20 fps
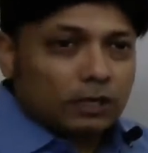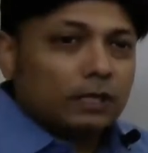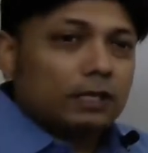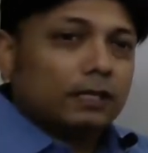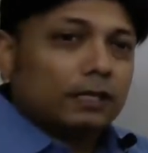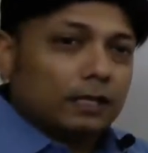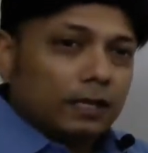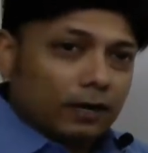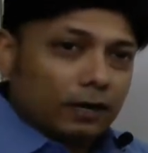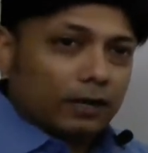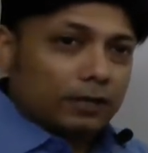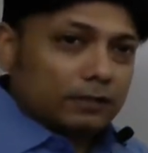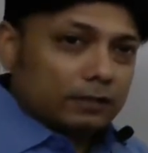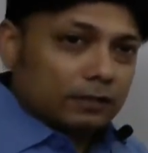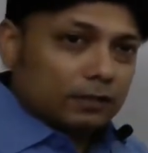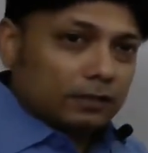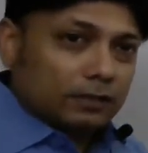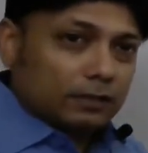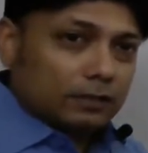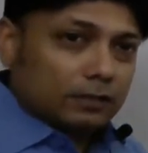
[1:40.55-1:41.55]
there
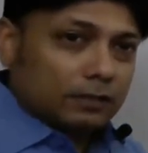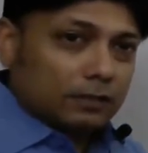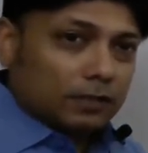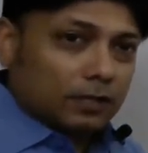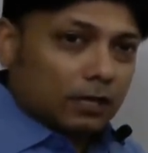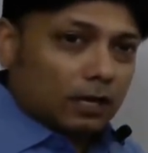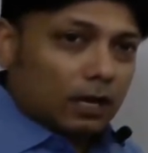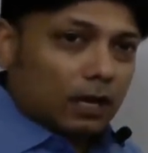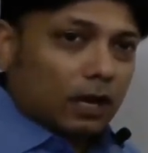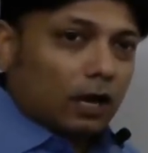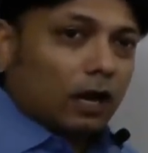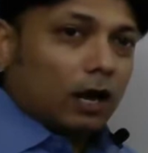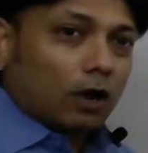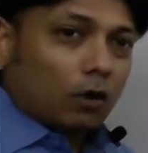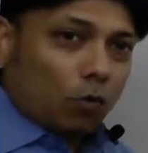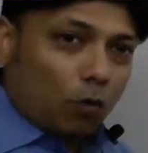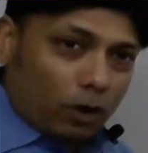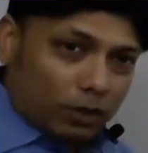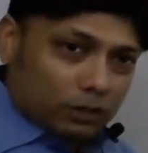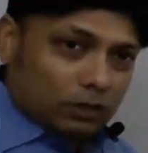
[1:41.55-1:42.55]
exists a
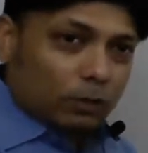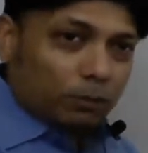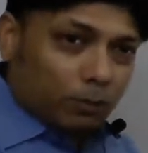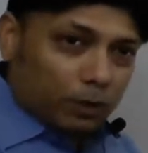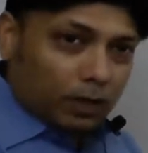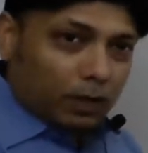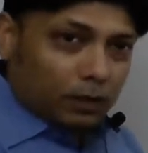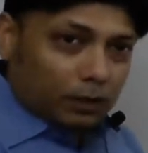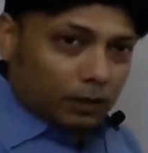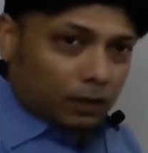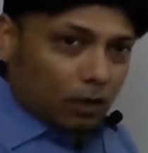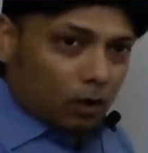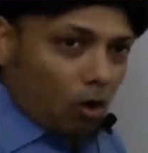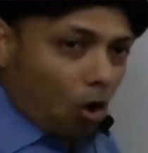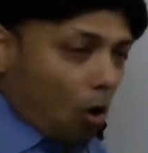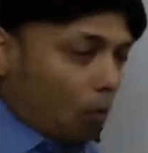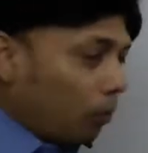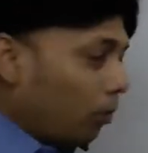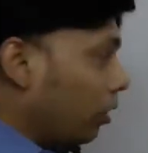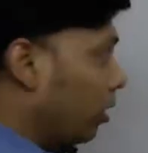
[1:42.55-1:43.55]
quantum mechanical
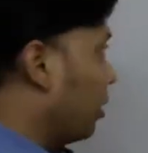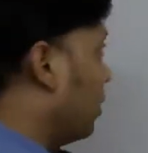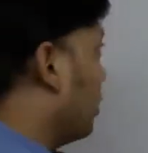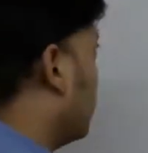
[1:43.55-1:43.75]
operator.